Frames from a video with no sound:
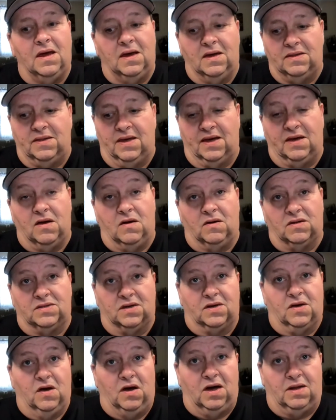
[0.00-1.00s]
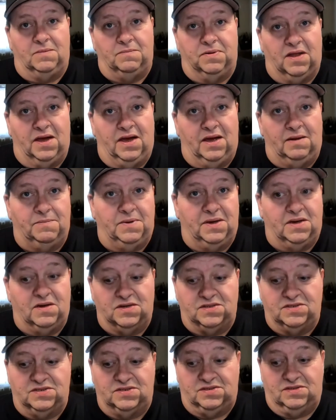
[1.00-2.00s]
They call it the God plant
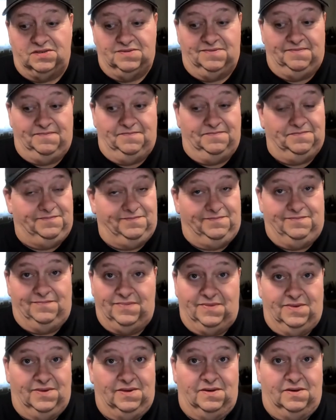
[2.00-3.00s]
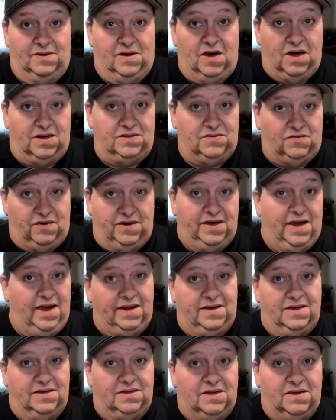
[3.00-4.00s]
because God
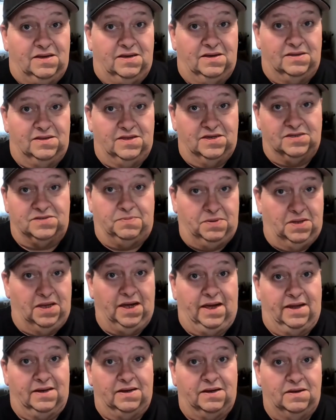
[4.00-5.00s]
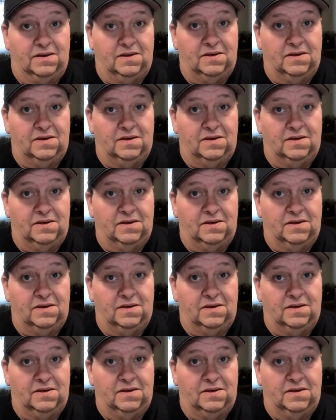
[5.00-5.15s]
created this plant.